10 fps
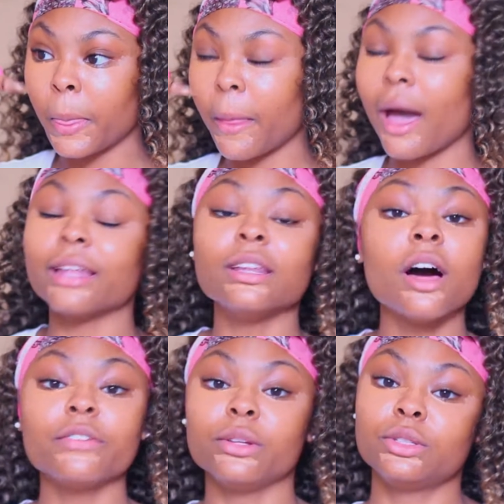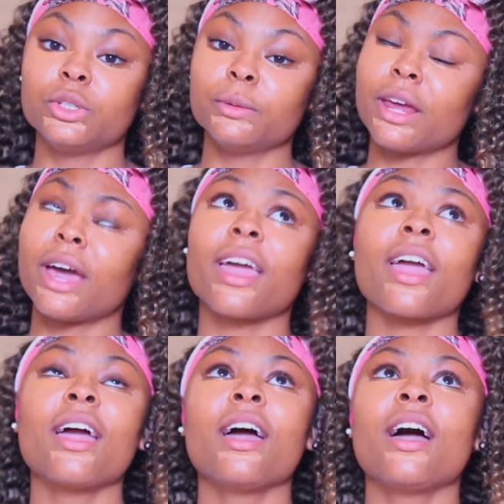I love YouTube, and
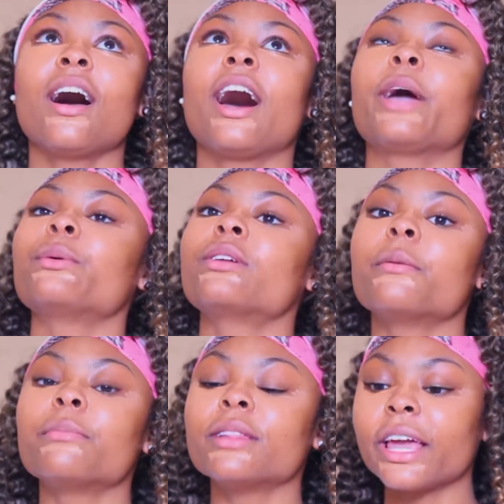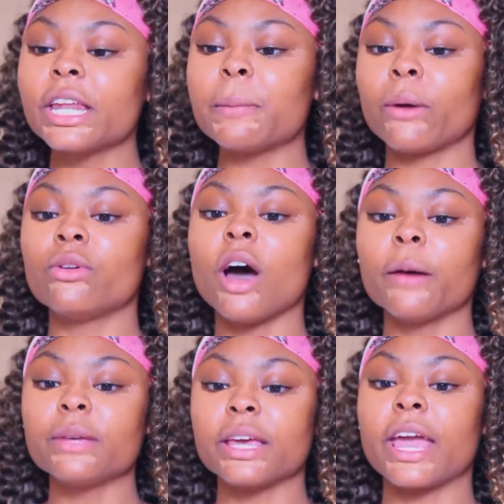I would complain about not
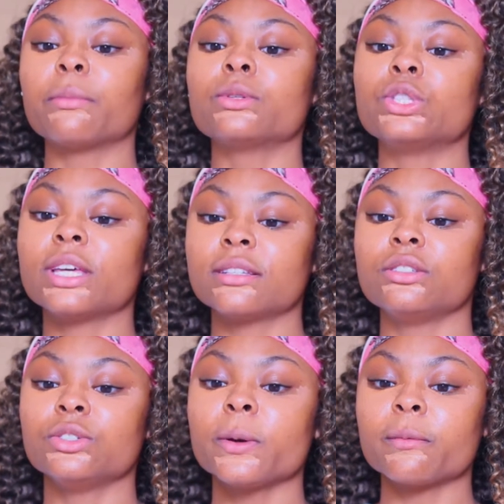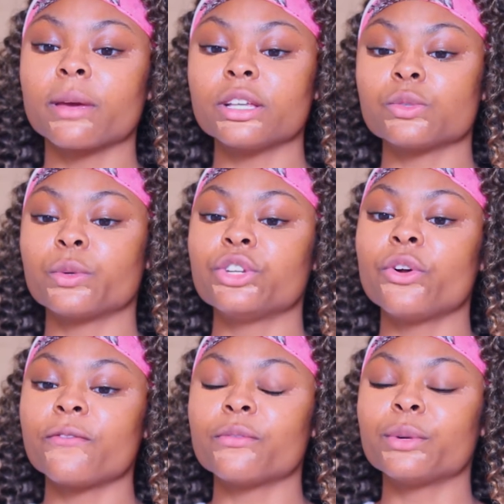being able to get to do it, because when you
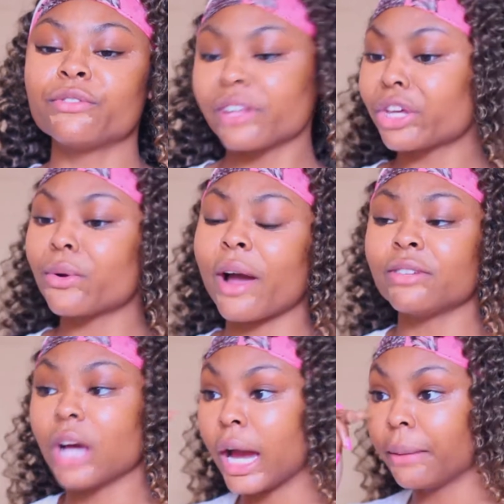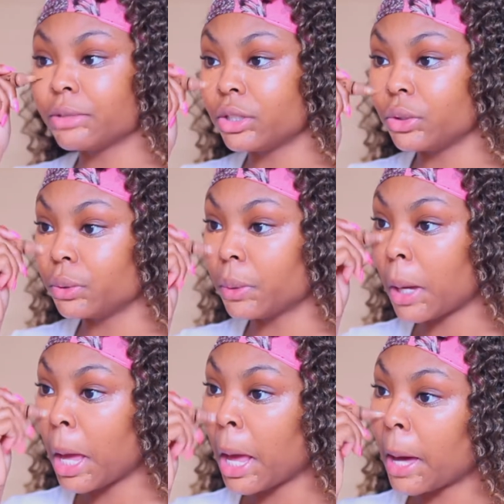feel like you don't have time to do
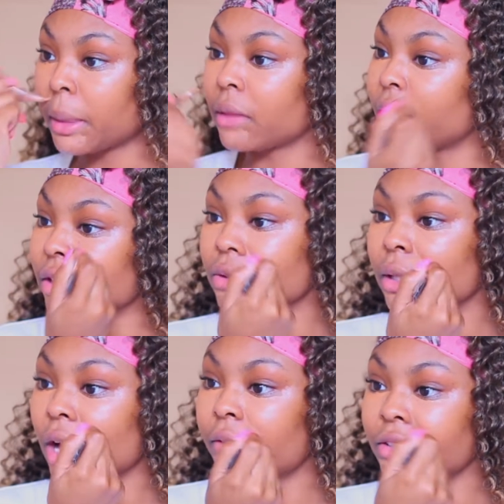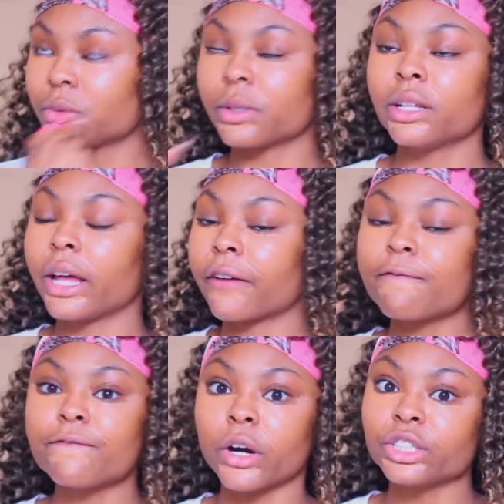the things you love, it's really like
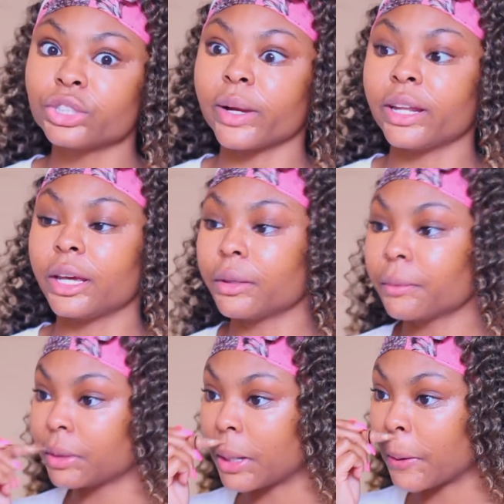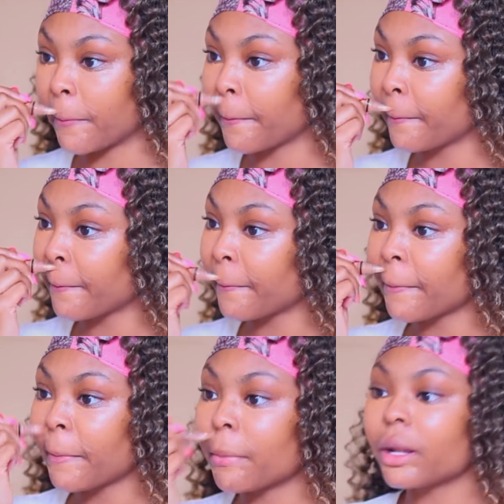frustrating, you know.
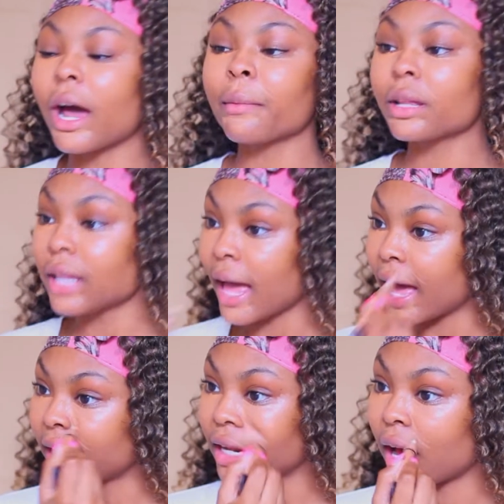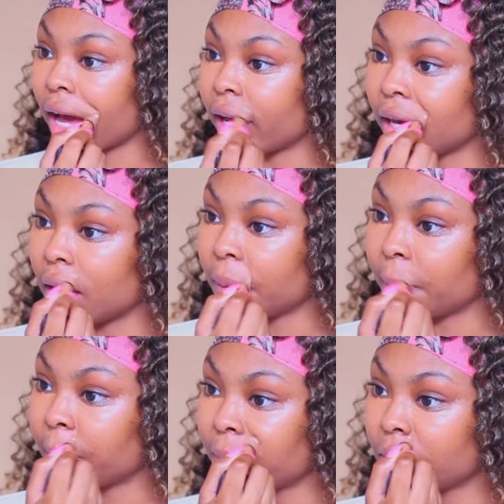But I'm glad I
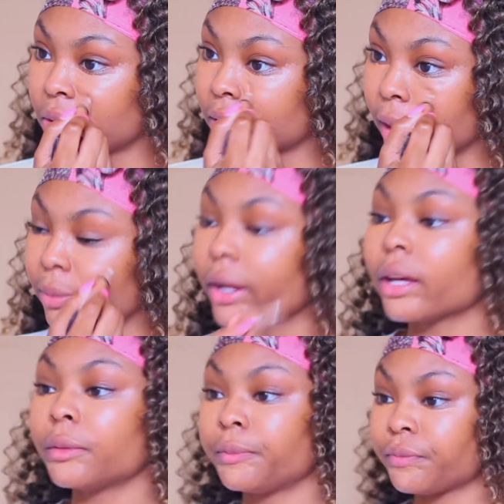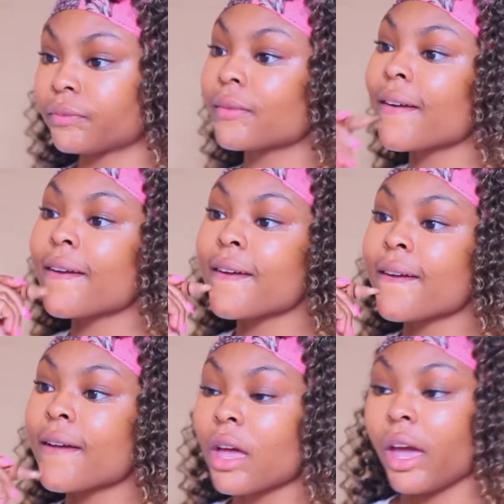took that break.
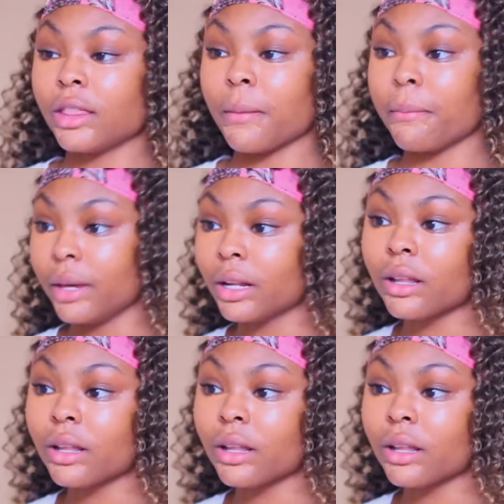In the middle